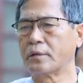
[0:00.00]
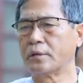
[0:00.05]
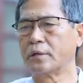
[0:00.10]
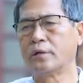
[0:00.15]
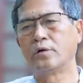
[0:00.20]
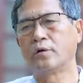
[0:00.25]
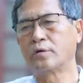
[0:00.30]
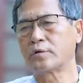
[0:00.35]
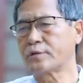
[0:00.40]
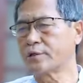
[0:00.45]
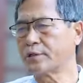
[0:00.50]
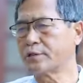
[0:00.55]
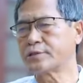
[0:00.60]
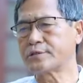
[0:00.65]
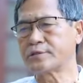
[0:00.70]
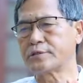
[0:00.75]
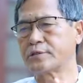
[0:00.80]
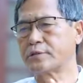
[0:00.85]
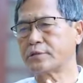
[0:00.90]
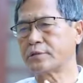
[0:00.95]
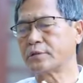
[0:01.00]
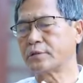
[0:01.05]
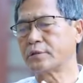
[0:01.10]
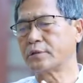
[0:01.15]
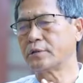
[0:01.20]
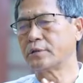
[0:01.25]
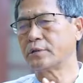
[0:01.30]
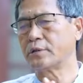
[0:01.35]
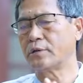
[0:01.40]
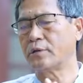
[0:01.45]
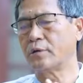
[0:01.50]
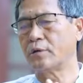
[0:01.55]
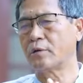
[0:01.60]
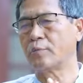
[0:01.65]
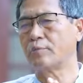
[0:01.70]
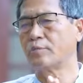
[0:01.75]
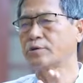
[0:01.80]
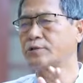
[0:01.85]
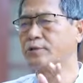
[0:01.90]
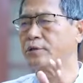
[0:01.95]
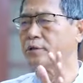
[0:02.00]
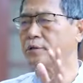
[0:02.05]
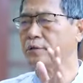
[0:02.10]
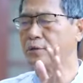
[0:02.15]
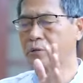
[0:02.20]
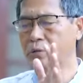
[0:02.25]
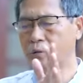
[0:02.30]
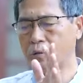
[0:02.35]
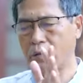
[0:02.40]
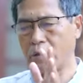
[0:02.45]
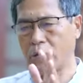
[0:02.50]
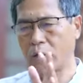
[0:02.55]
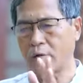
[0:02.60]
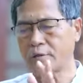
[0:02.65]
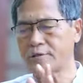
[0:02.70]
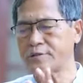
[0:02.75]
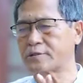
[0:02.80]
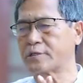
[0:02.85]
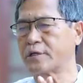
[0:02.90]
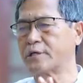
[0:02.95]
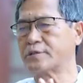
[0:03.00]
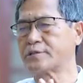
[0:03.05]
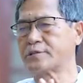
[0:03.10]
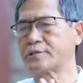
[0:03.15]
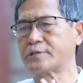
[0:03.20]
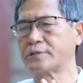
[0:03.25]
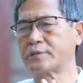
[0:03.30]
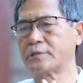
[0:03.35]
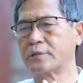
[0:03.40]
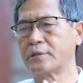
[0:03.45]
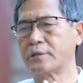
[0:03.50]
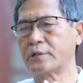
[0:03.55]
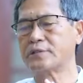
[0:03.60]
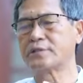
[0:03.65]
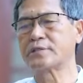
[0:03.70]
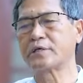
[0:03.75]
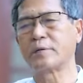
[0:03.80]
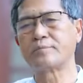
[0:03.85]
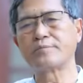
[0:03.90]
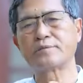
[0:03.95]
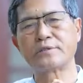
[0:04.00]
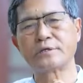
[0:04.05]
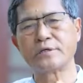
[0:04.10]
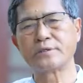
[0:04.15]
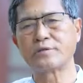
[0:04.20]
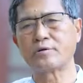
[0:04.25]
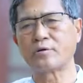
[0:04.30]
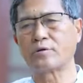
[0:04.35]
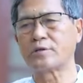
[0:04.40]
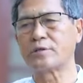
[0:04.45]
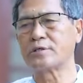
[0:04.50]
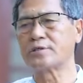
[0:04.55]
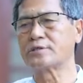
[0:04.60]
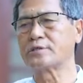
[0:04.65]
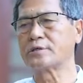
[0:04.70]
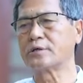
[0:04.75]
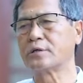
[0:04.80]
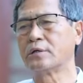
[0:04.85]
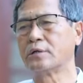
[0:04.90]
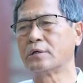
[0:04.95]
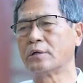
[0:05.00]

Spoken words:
in Northeast, almost in all states, in some states, Northeast,